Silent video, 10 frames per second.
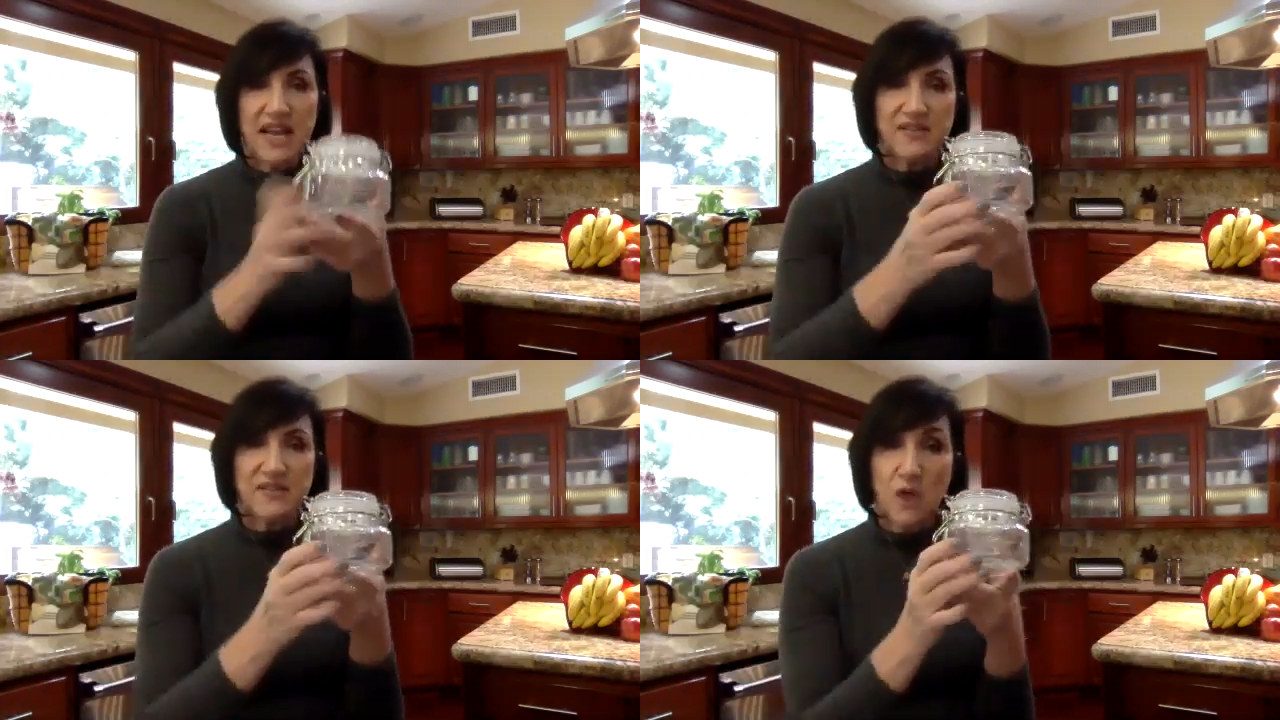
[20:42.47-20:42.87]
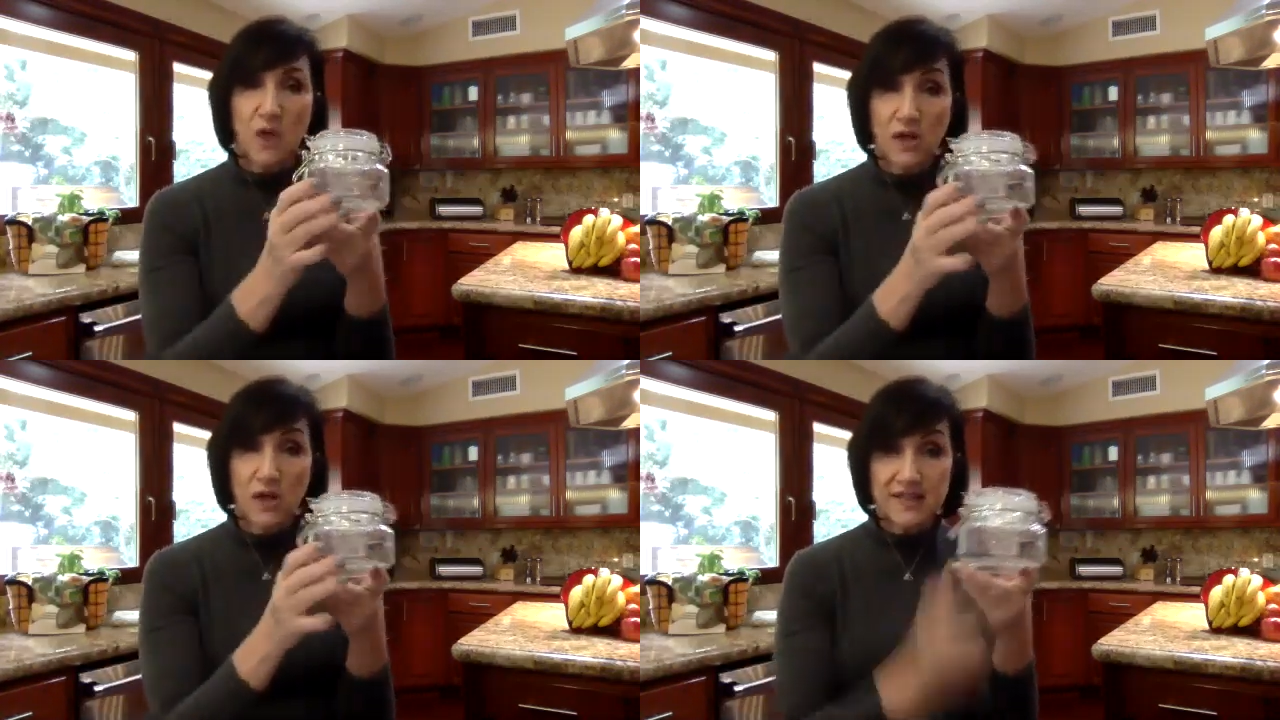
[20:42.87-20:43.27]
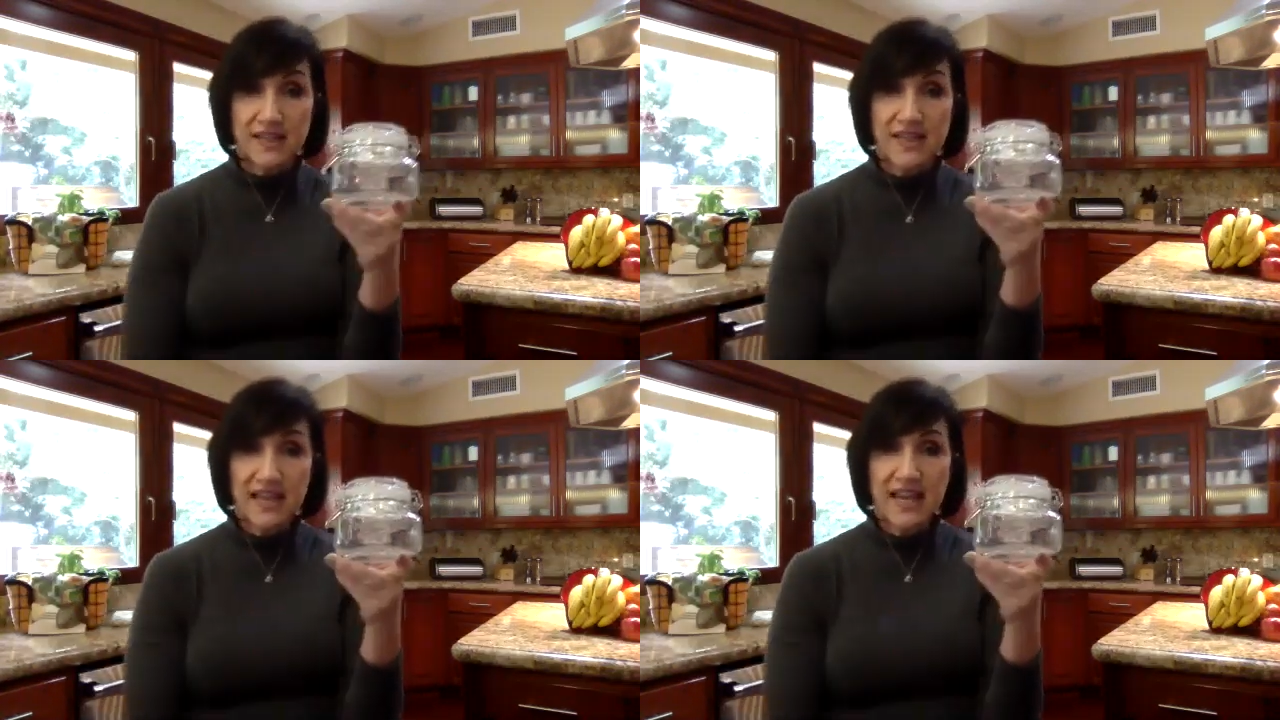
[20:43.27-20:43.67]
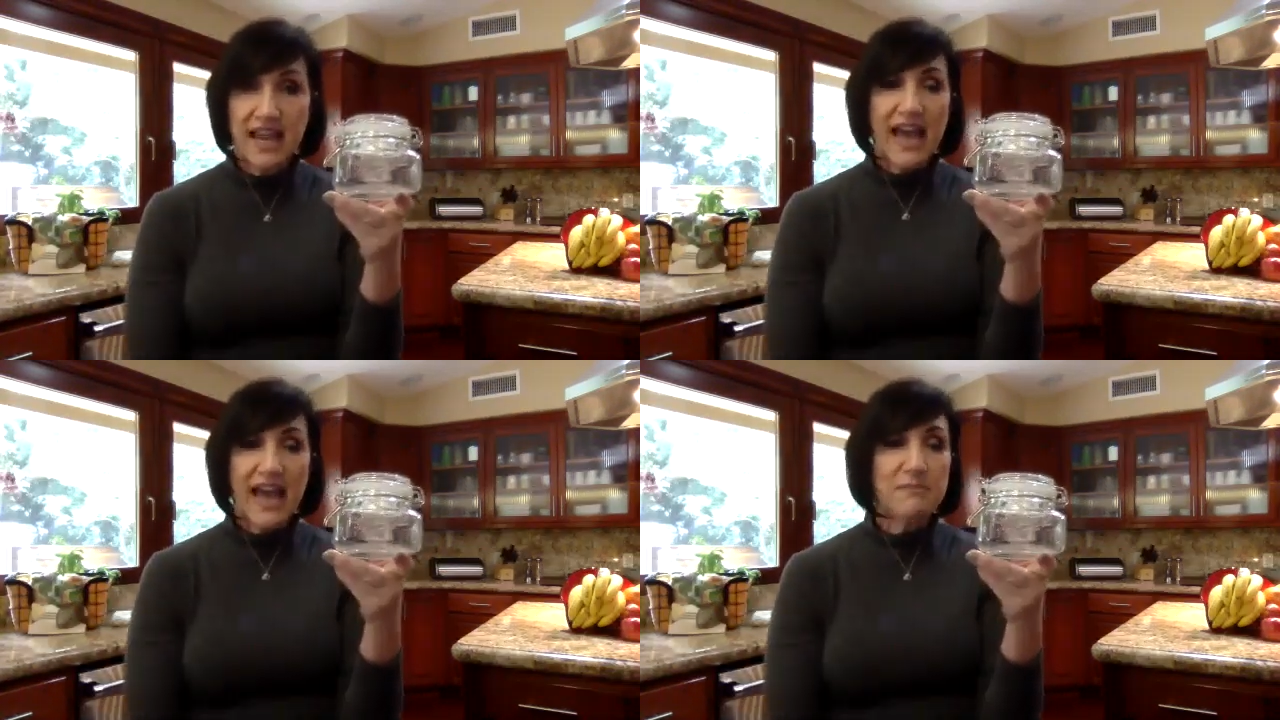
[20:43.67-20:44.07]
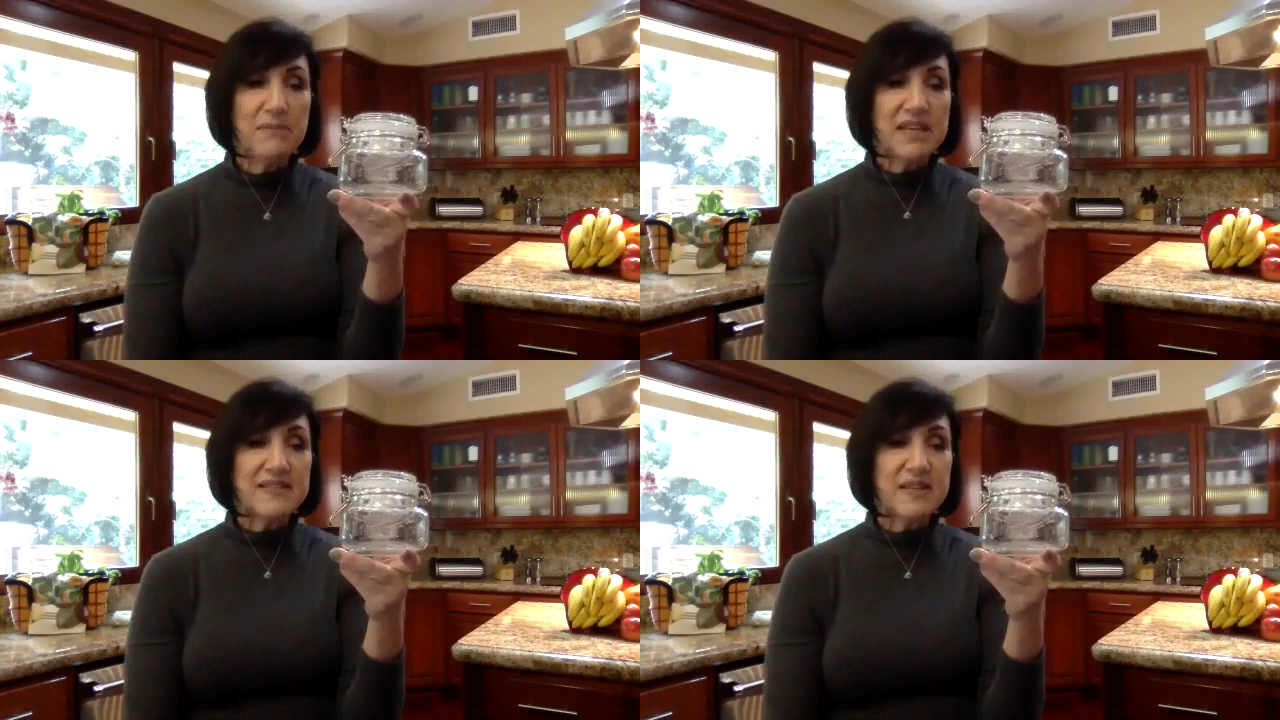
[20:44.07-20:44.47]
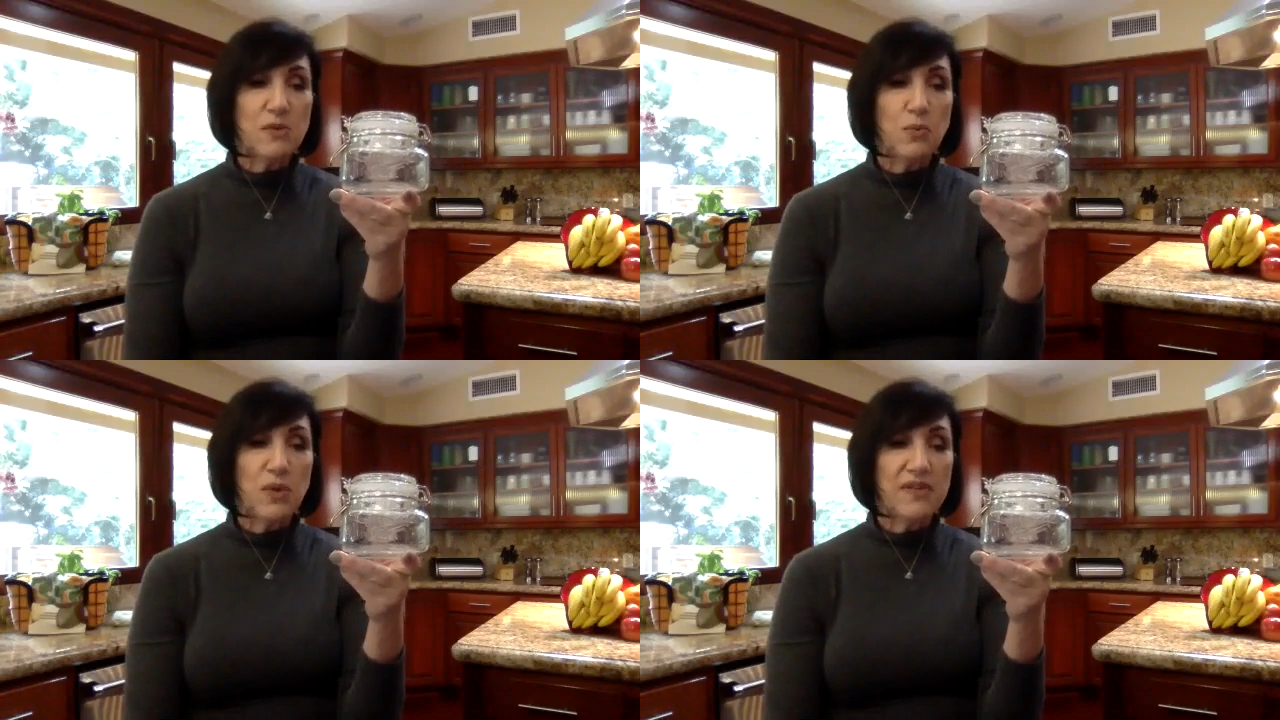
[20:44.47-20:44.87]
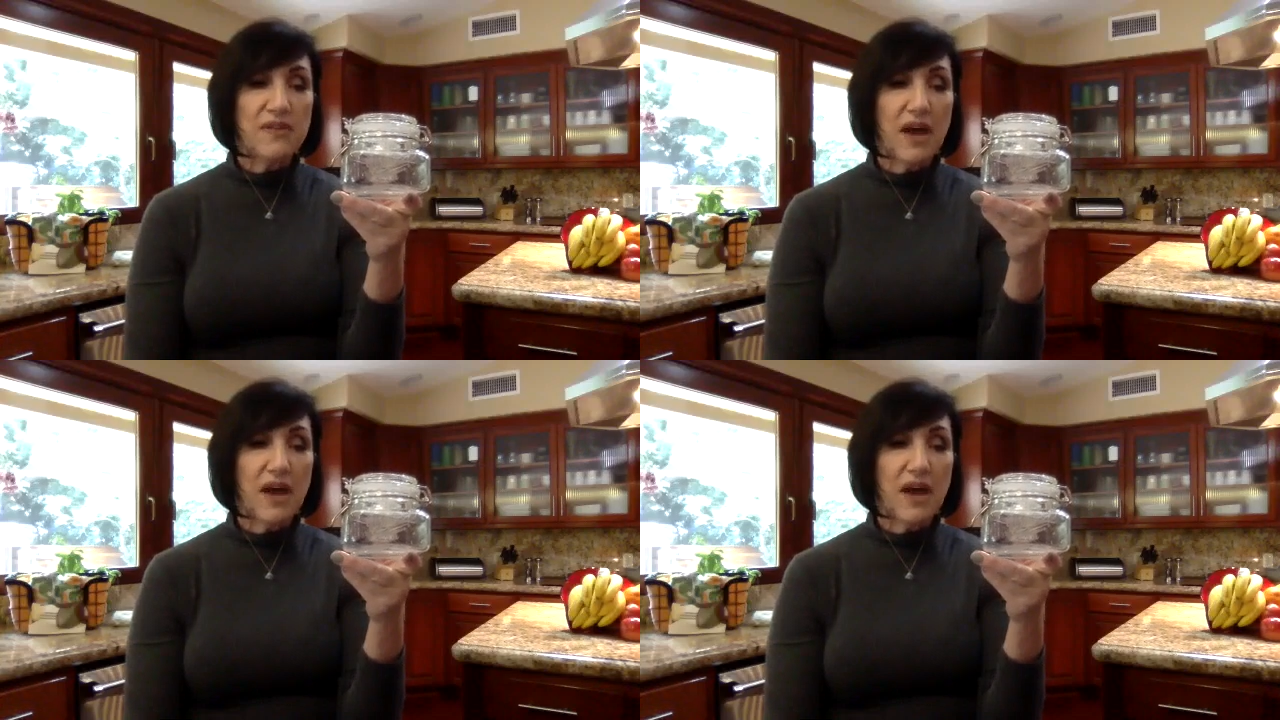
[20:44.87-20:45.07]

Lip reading: and salt and mix it with